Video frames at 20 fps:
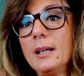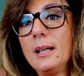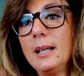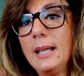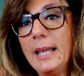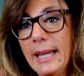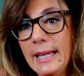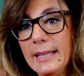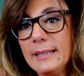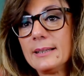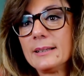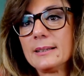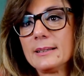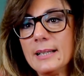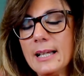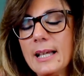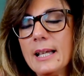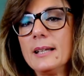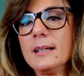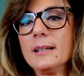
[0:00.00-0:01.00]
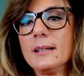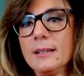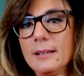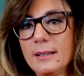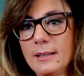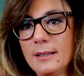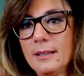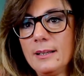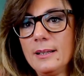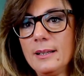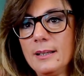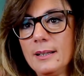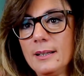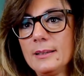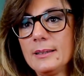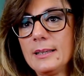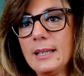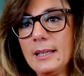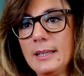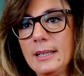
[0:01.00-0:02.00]
later than uh,
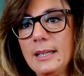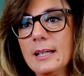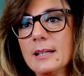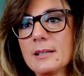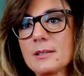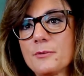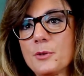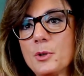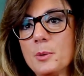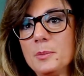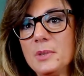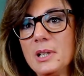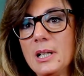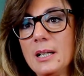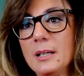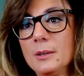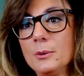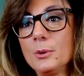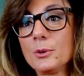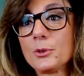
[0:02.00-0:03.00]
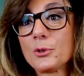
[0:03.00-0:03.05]
10 years from now.